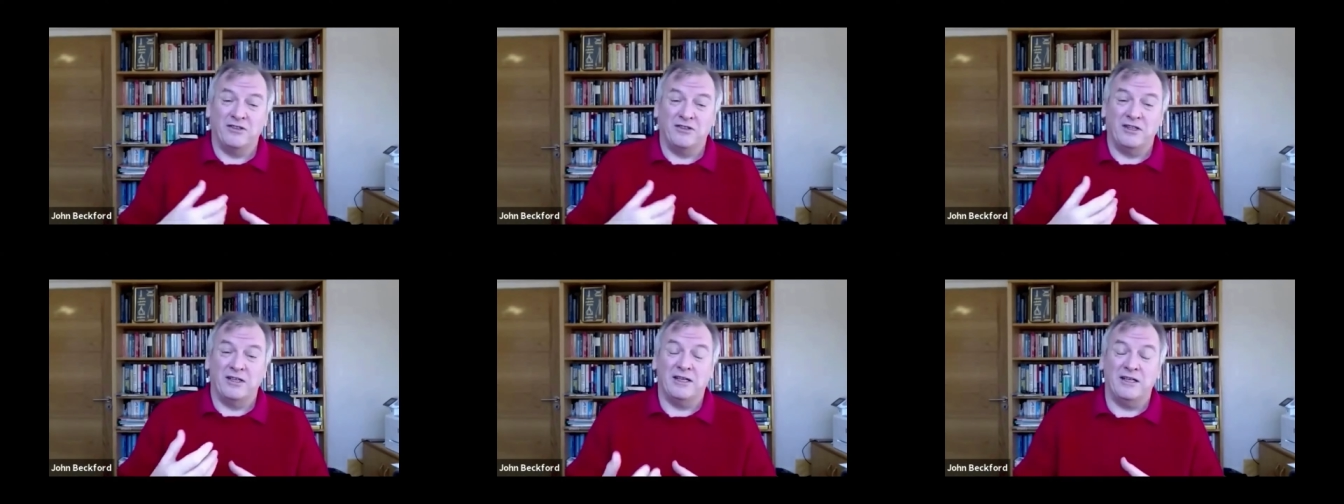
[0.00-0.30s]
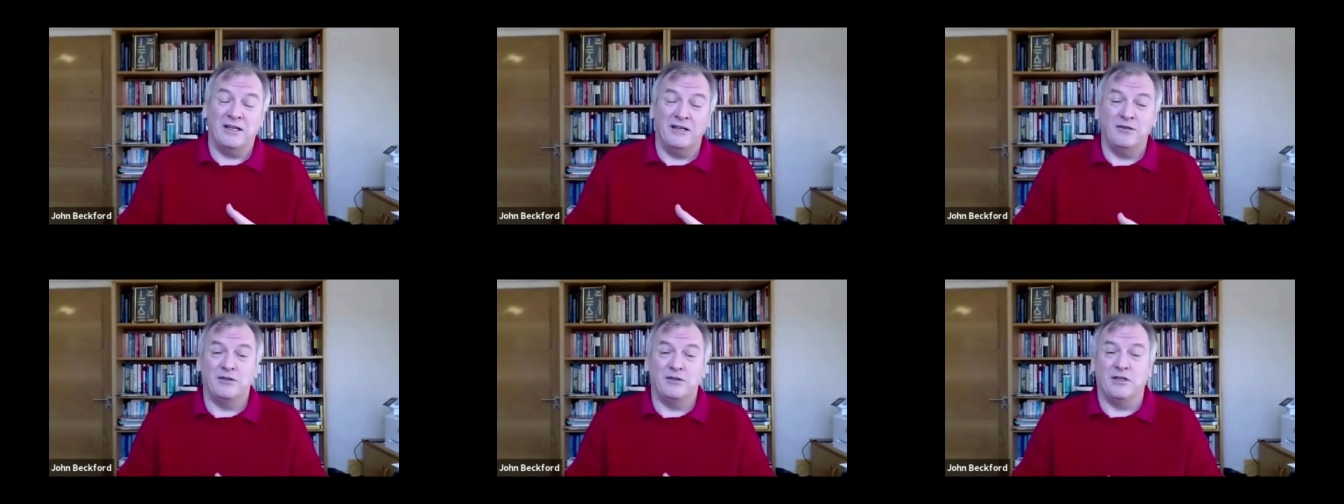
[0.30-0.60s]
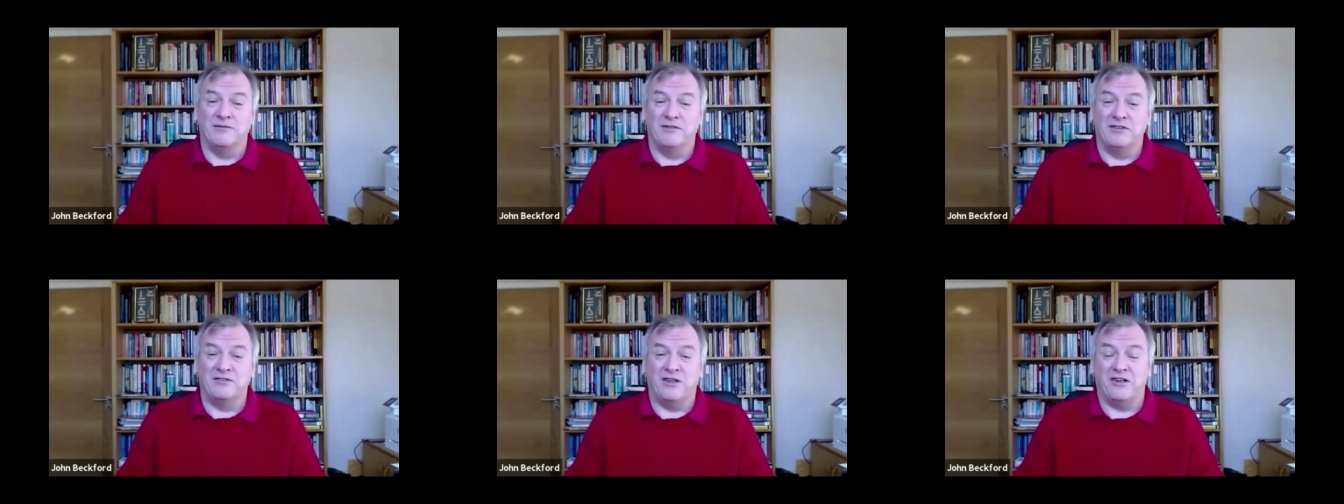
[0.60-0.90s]
So you get into a
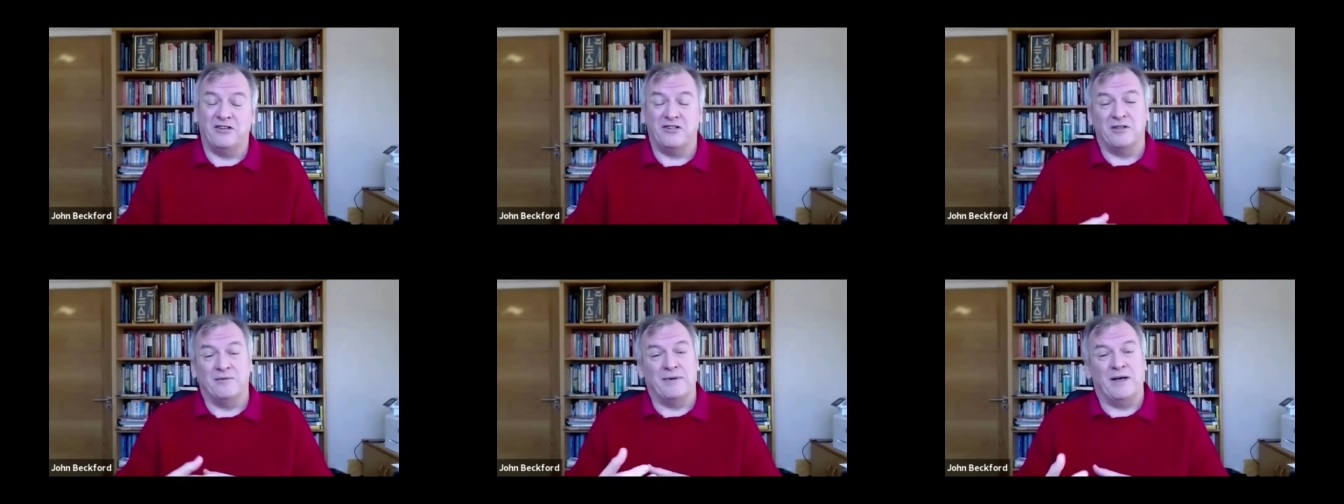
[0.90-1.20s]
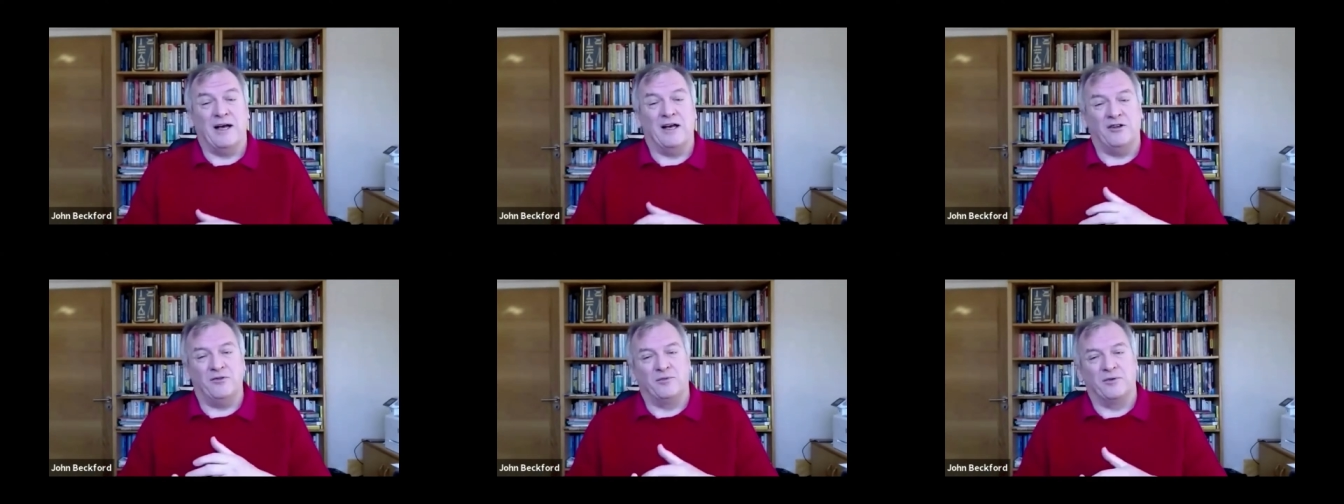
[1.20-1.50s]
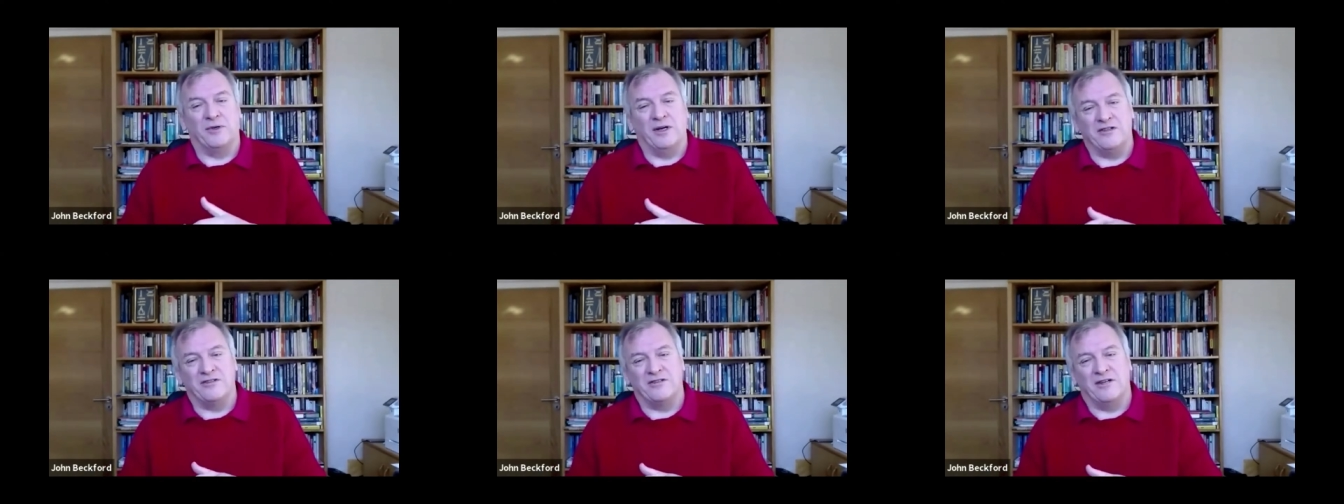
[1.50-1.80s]
conversation about
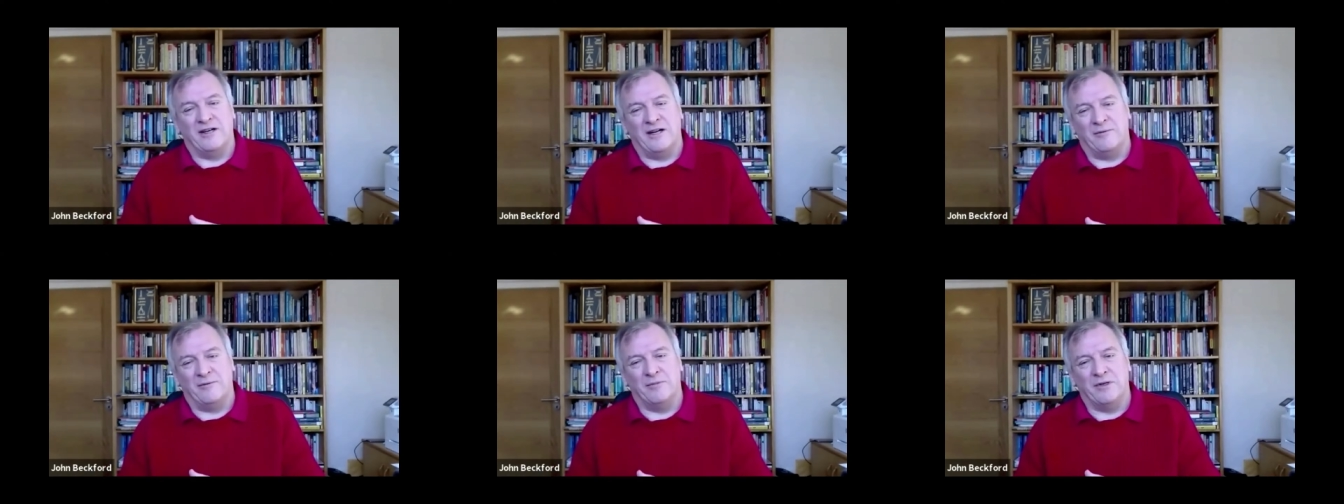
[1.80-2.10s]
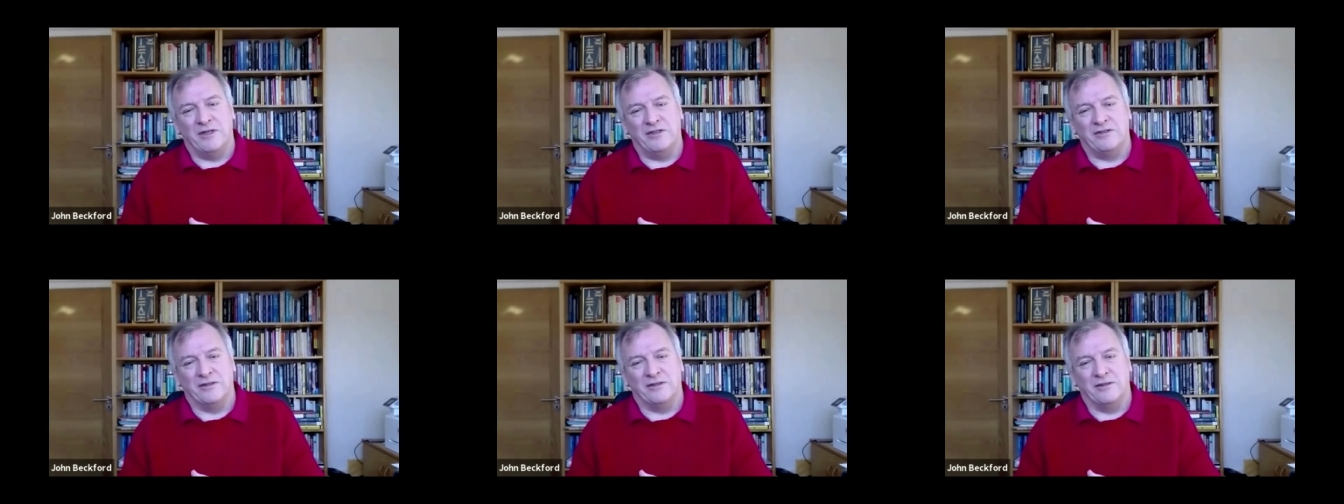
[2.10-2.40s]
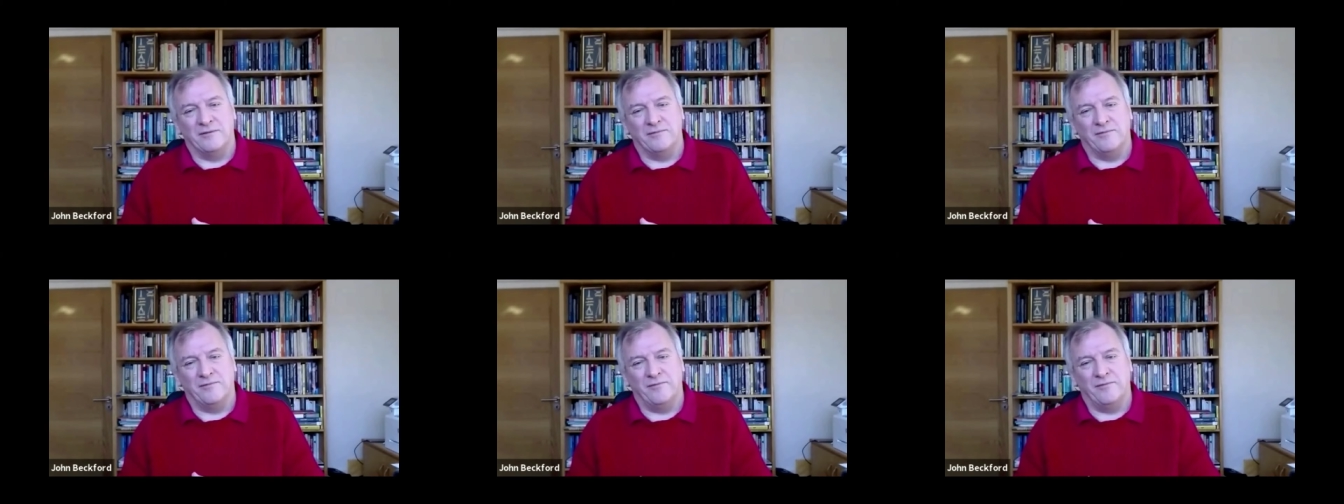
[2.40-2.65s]
aspiration and ambition.